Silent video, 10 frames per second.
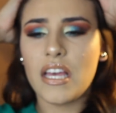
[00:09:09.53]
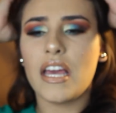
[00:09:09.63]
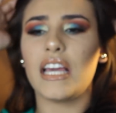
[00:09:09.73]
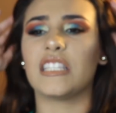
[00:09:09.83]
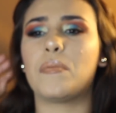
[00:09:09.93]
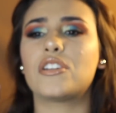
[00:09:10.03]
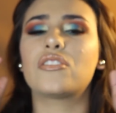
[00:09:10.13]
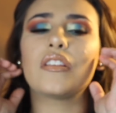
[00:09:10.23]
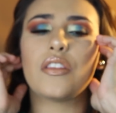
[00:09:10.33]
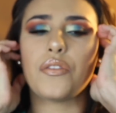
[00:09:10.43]

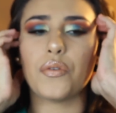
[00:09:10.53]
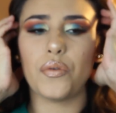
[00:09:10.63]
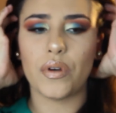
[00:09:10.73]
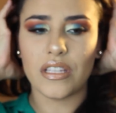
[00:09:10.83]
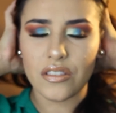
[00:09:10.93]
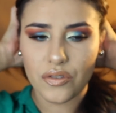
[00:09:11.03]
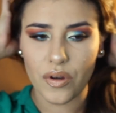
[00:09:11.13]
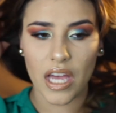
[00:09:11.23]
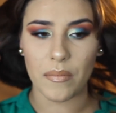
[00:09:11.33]
especially through Instagram.